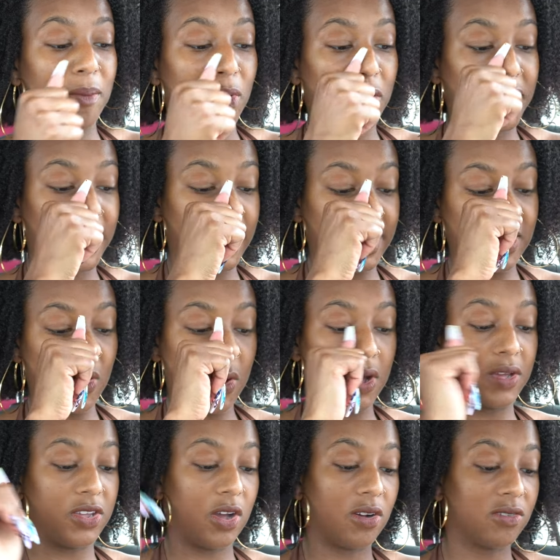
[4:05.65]
I bought it,
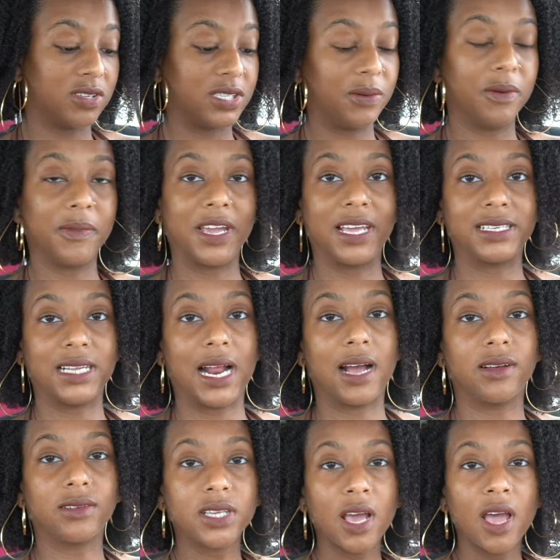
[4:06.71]
y'all. Y'all gonna see when we get to the
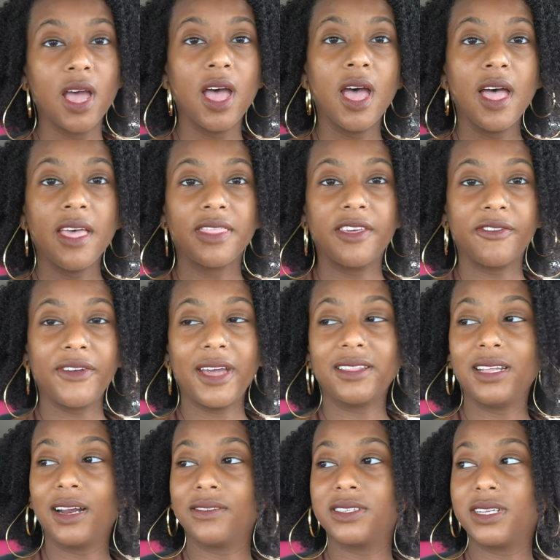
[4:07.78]
house. The fact
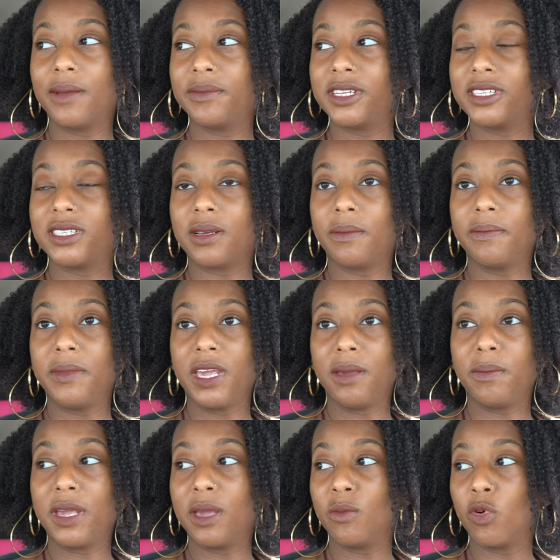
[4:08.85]
that I've stepped into me
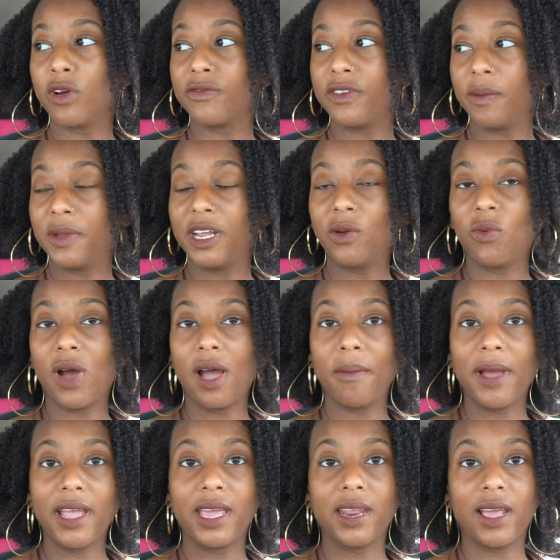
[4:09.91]
being more feminine, why am
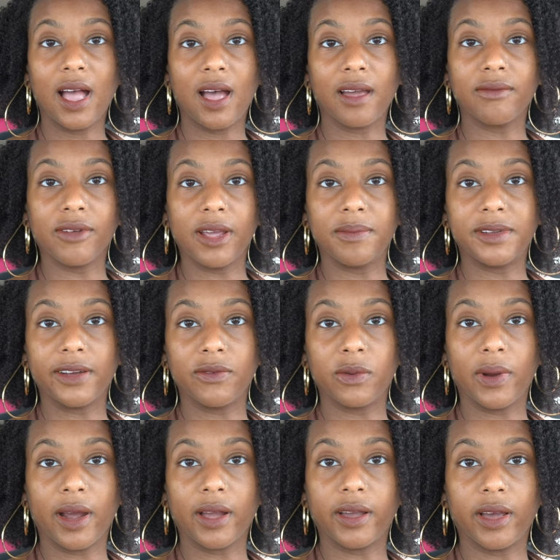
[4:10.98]
I getting eye raped
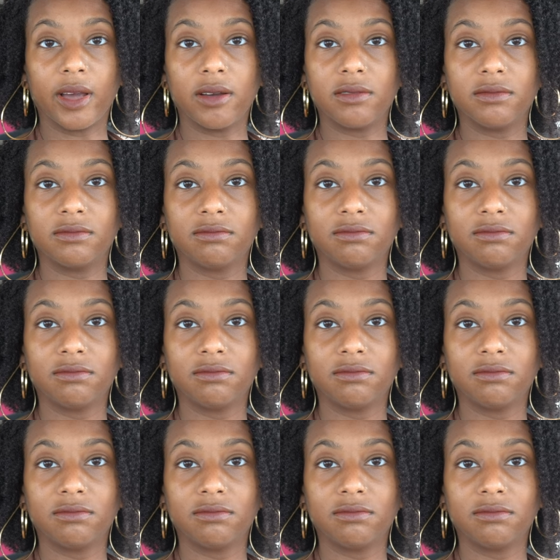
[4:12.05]
everywhere I go?